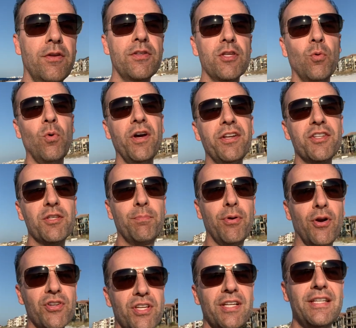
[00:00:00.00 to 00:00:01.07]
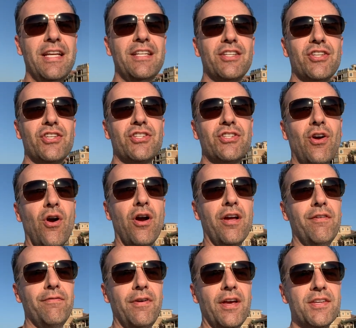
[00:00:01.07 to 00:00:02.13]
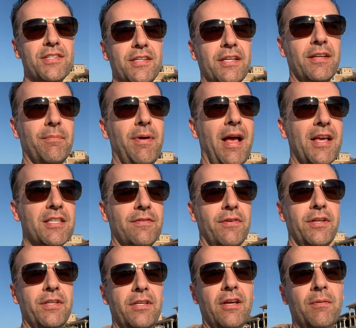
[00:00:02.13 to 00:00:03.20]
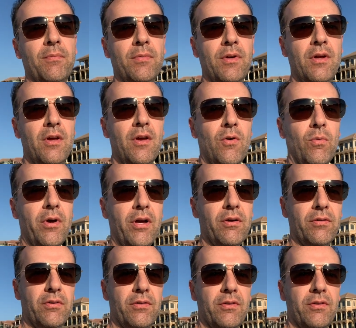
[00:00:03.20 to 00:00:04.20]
So what does a person need to start investing in passive income? Well,